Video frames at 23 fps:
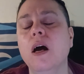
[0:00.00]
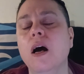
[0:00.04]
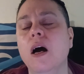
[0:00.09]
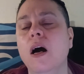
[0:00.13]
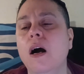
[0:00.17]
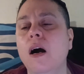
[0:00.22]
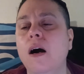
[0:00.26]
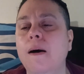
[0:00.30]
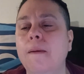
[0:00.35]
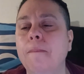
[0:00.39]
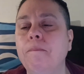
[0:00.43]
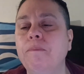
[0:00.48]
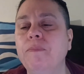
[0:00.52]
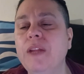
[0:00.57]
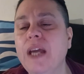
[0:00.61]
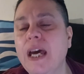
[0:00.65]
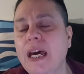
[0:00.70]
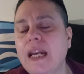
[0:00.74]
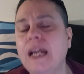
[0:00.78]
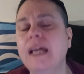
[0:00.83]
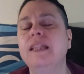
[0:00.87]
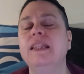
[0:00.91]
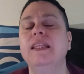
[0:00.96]

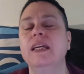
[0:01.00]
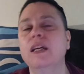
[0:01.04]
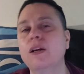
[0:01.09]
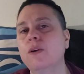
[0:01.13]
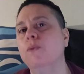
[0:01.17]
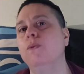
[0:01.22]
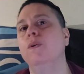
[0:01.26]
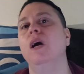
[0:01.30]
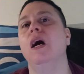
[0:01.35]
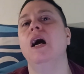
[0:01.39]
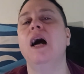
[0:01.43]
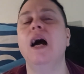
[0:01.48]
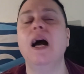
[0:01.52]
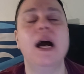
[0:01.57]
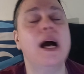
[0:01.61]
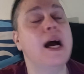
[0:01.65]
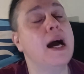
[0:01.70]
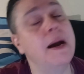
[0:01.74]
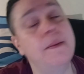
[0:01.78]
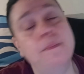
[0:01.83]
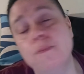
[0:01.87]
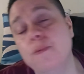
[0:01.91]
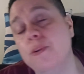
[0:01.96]
And I think
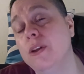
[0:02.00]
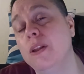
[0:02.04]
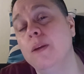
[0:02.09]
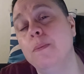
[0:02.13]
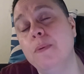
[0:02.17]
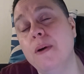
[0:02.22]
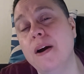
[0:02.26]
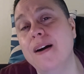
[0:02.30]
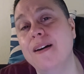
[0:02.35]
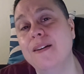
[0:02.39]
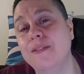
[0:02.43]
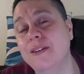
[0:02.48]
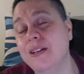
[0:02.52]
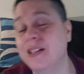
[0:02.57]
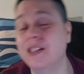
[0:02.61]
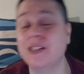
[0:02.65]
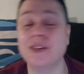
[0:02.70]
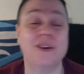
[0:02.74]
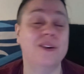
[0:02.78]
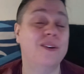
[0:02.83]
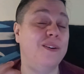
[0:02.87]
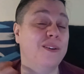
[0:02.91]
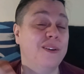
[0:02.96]
I'm really proud of it.
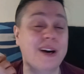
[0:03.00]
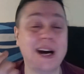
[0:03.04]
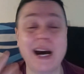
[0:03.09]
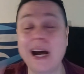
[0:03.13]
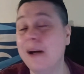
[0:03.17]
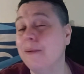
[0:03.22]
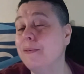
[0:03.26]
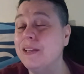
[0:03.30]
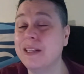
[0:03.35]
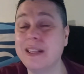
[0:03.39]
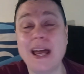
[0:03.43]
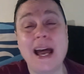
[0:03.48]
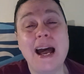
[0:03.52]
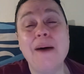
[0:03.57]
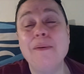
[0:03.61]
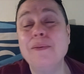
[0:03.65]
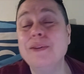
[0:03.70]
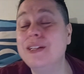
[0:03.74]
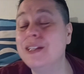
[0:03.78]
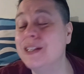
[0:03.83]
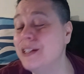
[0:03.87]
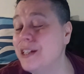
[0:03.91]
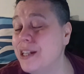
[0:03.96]
So I
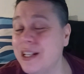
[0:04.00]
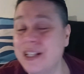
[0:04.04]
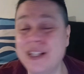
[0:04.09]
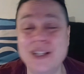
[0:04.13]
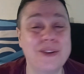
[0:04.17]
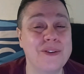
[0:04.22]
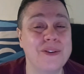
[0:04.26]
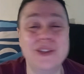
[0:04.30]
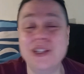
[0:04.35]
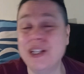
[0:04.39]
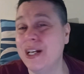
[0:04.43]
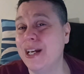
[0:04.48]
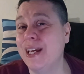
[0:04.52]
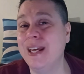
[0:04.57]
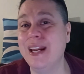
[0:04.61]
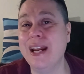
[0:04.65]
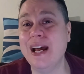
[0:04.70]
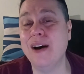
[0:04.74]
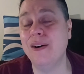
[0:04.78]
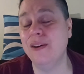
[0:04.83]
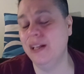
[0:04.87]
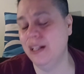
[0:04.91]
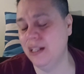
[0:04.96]
would suggest you go check it
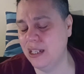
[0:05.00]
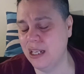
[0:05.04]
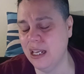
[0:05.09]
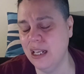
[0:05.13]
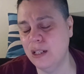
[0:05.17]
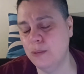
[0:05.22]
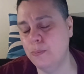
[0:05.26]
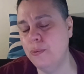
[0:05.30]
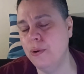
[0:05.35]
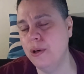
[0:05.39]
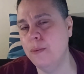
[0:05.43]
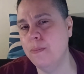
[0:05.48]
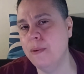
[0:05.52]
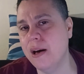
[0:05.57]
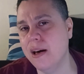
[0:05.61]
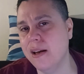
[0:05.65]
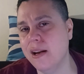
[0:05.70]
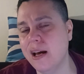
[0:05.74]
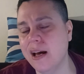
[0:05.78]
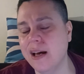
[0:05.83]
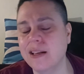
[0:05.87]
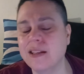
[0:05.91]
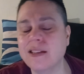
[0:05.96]
out. It's pretty
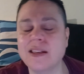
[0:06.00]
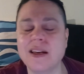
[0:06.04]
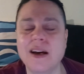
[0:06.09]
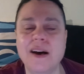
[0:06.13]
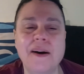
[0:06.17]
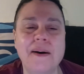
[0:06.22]
badass.